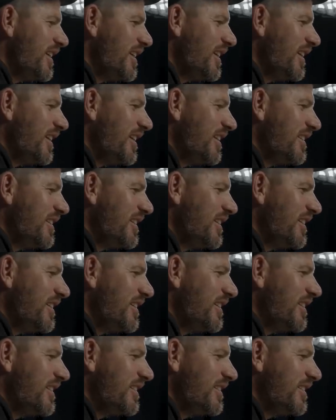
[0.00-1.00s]
And
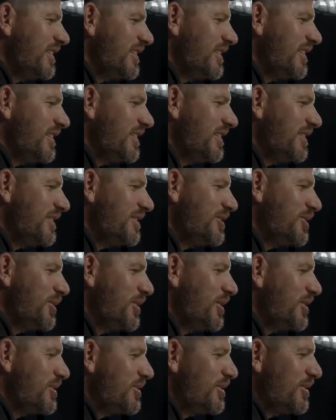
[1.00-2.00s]
so
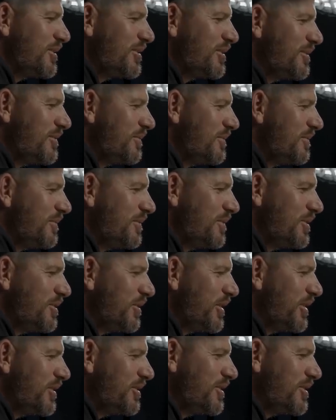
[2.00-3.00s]
this just,
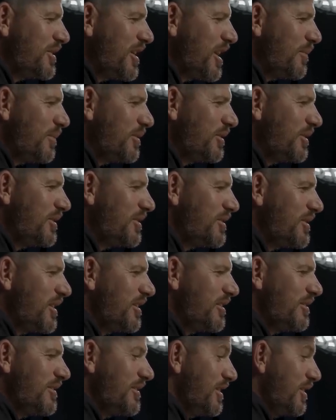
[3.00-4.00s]
trick just happened because
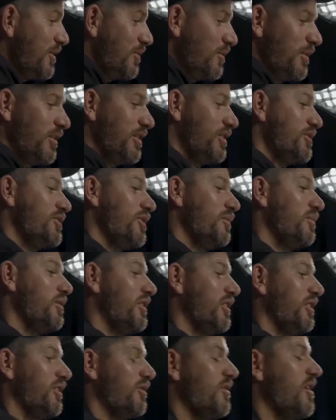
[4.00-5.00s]
I didn't want to jump
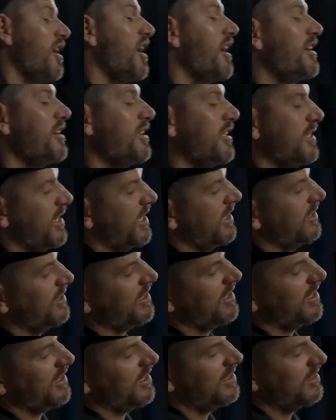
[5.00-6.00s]
on a grind on that
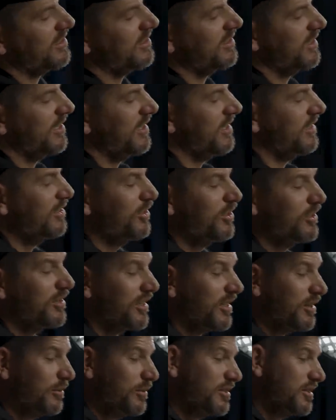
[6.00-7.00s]
thing because it looked
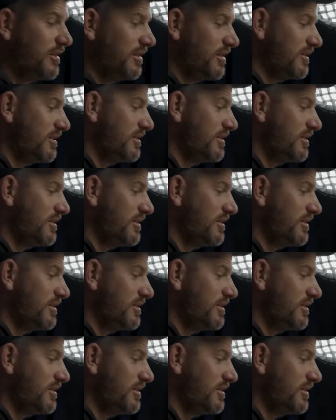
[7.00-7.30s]
like it was gonna